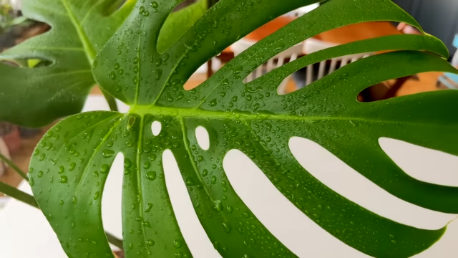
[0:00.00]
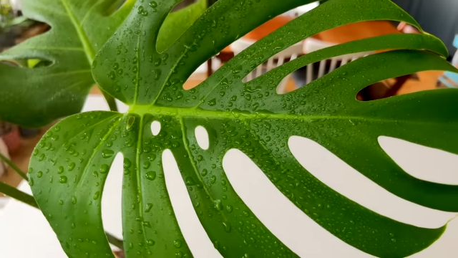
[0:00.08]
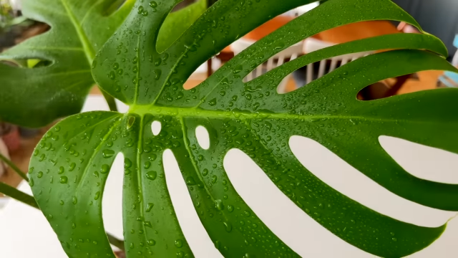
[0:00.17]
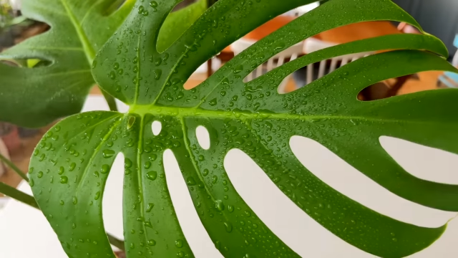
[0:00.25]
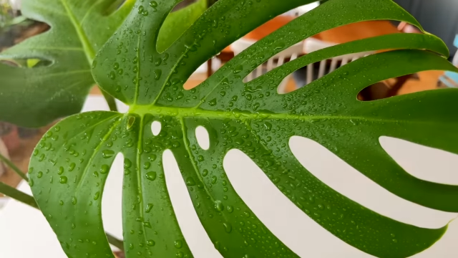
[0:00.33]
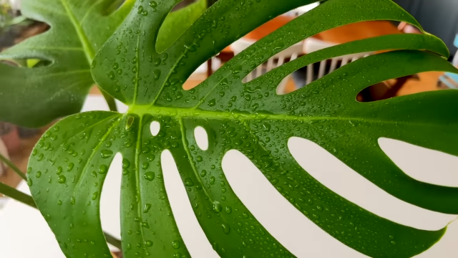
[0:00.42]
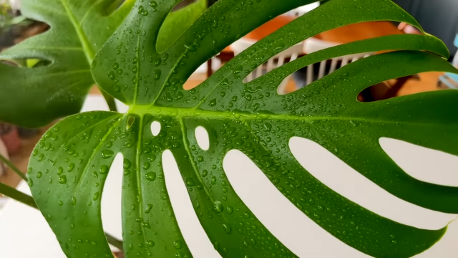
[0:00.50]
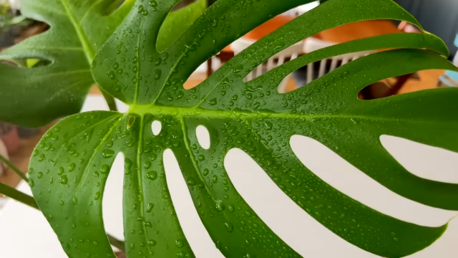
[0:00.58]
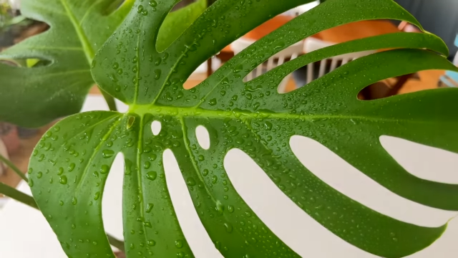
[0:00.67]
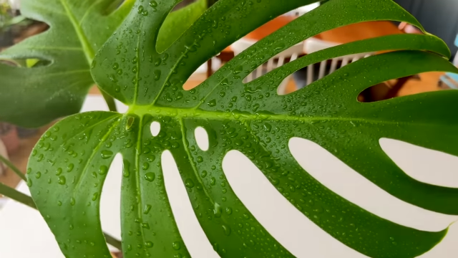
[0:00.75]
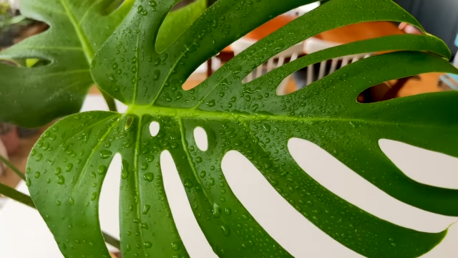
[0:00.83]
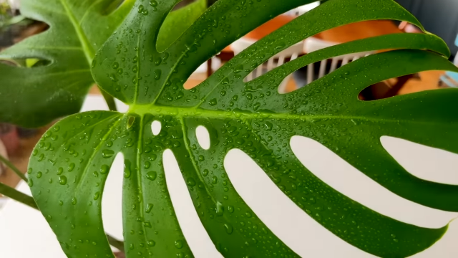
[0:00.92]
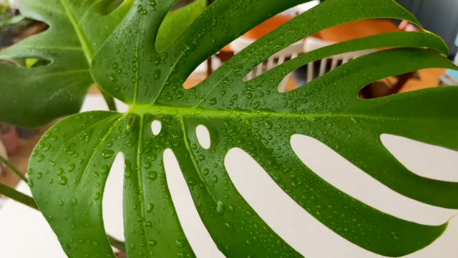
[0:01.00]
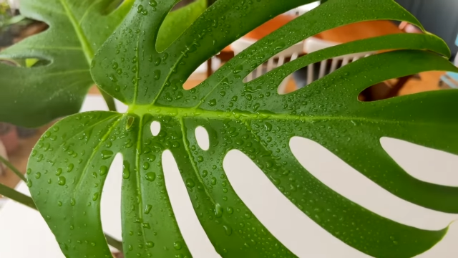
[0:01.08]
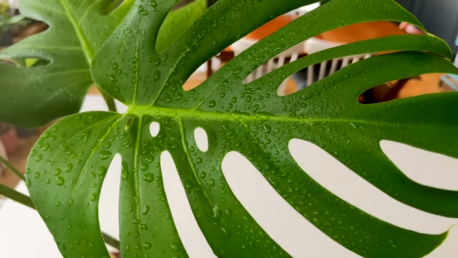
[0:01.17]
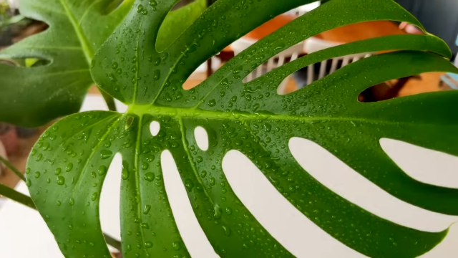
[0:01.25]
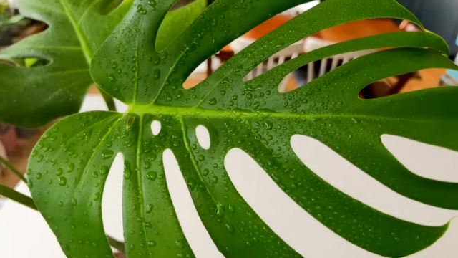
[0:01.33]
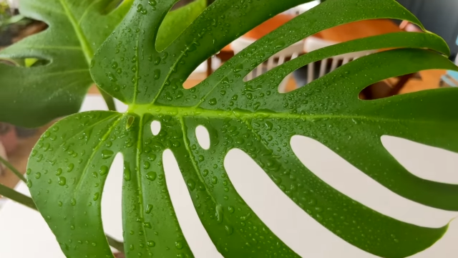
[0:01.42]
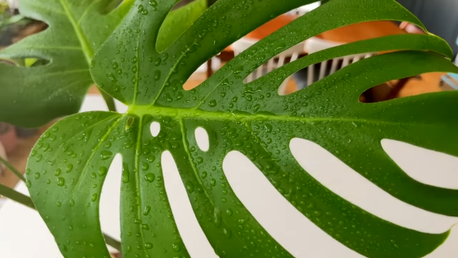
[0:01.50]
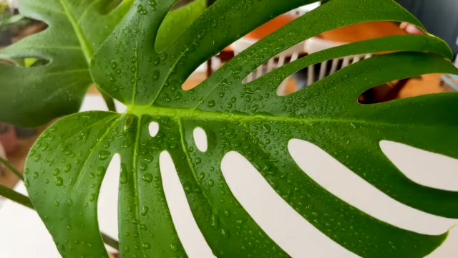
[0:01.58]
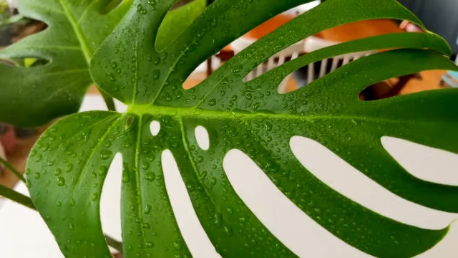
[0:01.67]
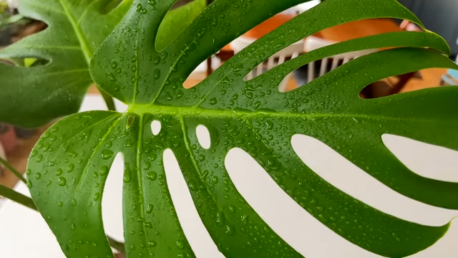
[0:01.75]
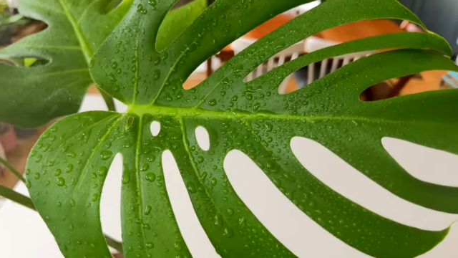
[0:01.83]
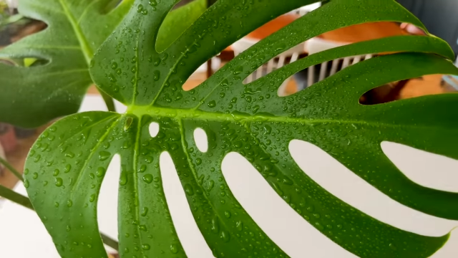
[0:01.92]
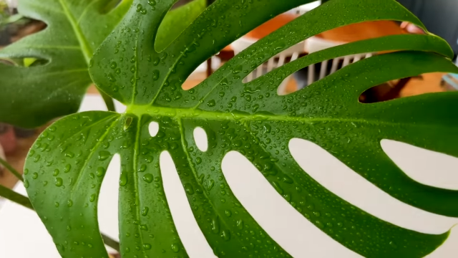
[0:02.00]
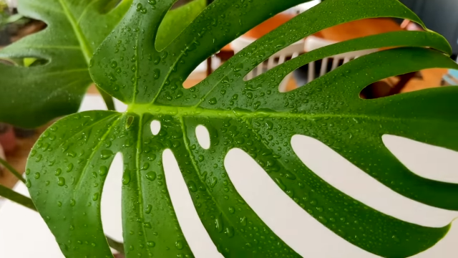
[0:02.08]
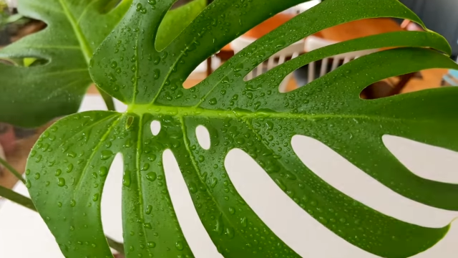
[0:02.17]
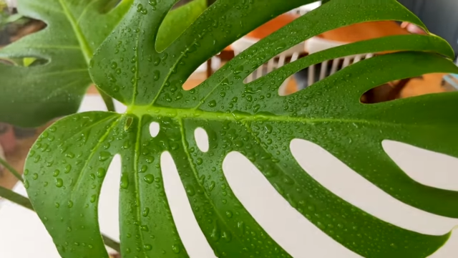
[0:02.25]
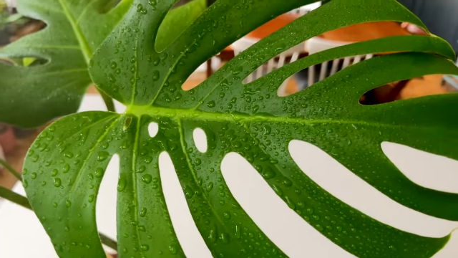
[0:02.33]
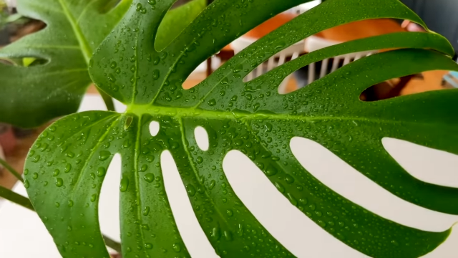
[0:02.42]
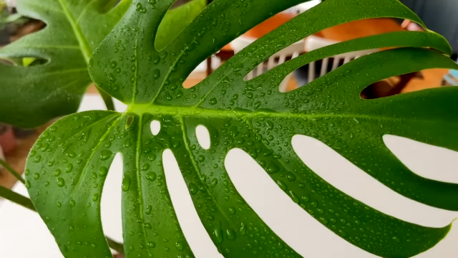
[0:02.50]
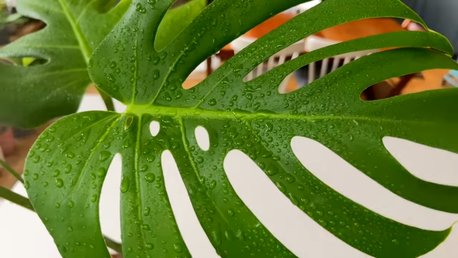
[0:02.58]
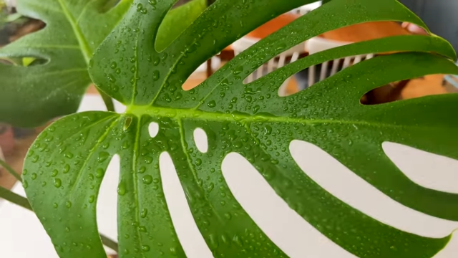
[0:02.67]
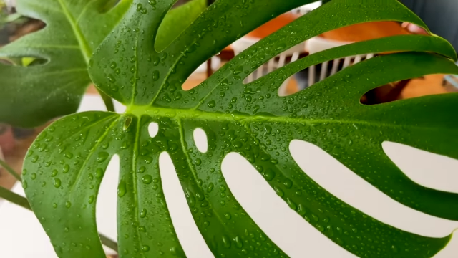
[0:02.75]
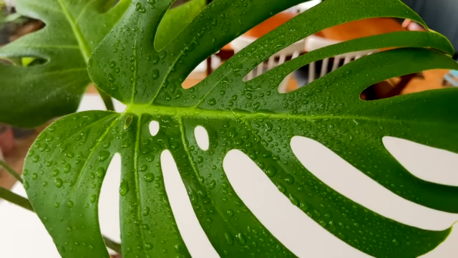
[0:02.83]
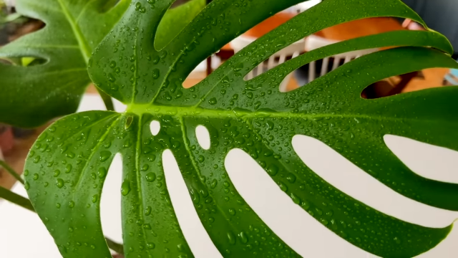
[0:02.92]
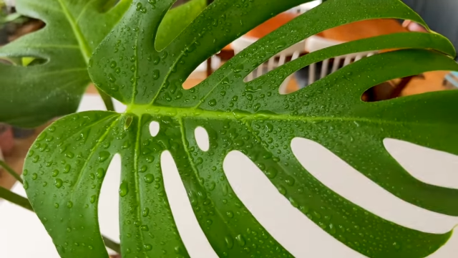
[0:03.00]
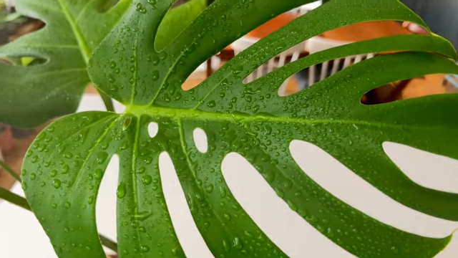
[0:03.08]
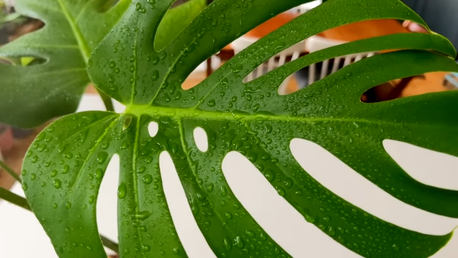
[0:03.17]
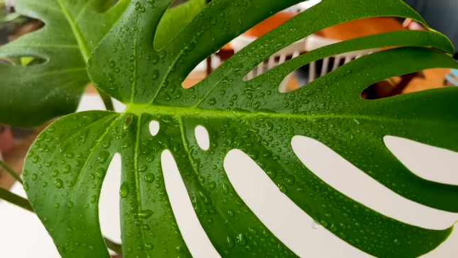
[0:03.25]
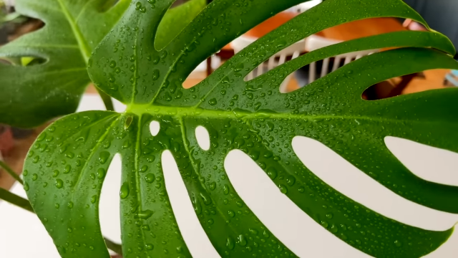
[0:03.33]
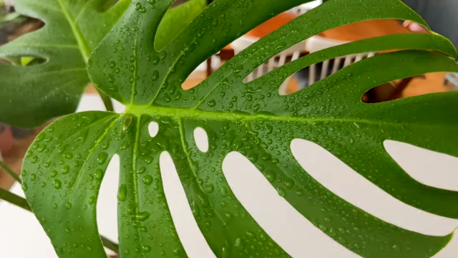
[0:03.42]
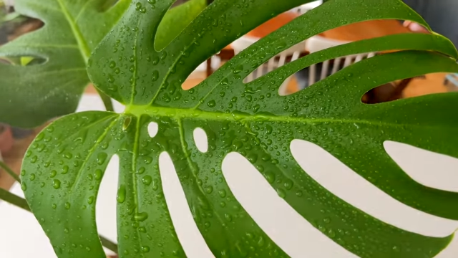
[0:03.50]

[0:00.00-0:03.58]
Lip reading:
[unreadable: no face in view]